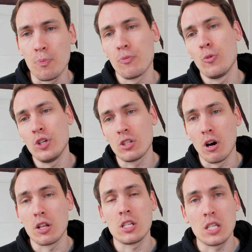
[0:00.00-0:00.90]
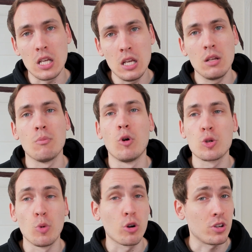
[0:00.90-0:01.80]
We started seeing a much
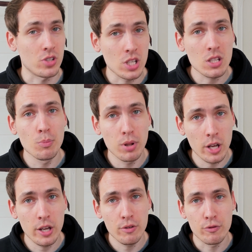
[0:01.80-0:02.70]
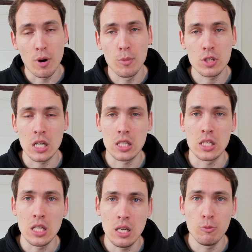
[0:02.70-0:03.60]
more consistent play from us as a
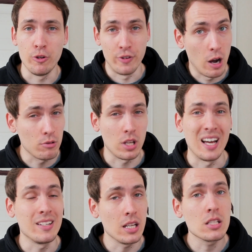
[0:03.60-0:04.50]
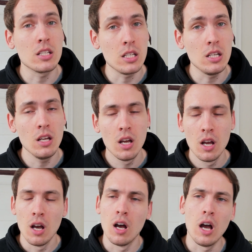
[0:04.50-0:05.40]
team. We found an identity
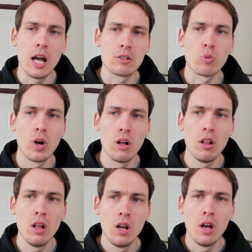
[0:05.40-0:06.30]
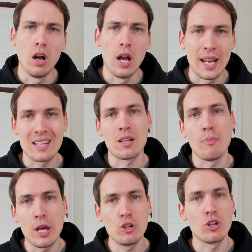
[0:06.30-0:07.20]
as well. And as I
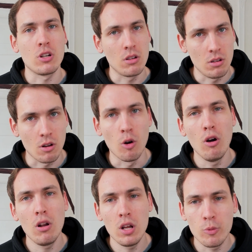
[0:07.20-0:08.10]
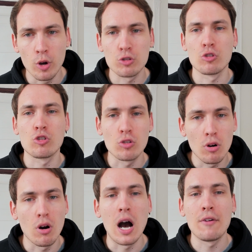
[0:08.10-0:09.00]
mentioned earlier, we also
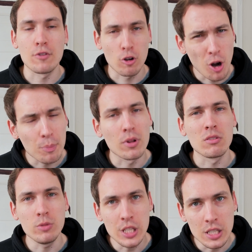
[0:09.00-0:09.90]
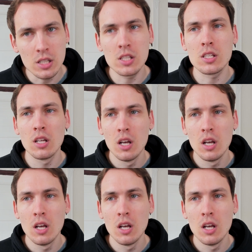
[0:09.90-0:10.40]
saw after a couple of weeks,